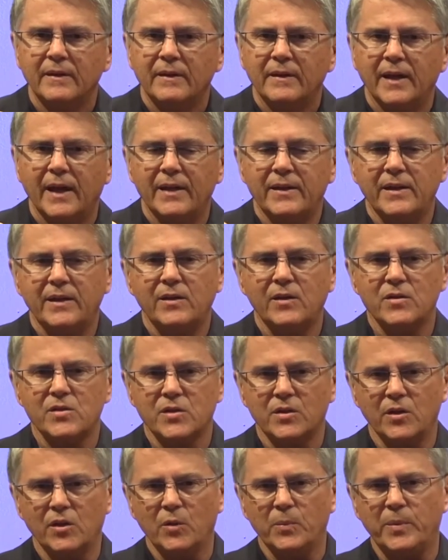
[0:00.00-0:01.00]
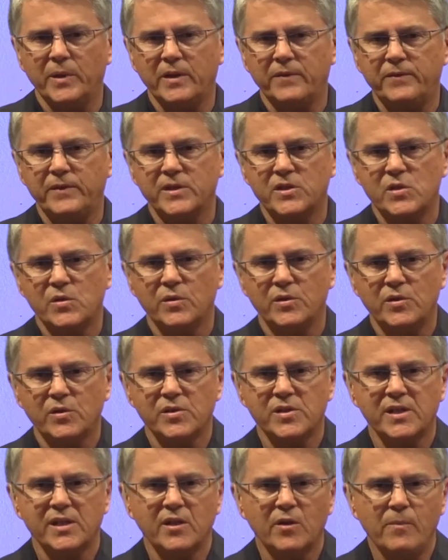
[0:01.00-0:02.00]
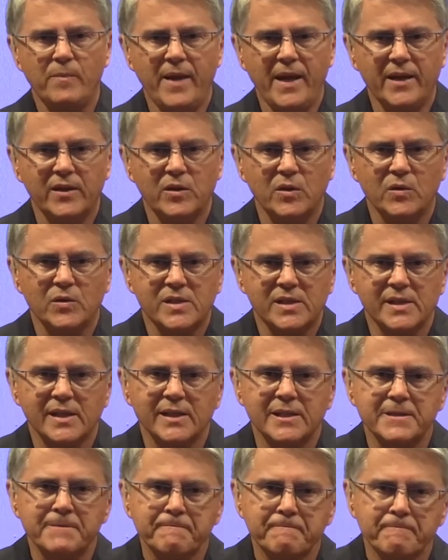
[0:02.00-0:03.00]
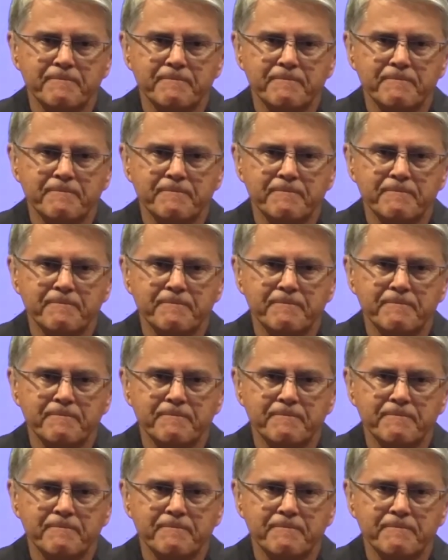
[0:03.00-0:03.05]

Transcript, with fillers: And then there's another benefit to it. You'll see there, Matthew 6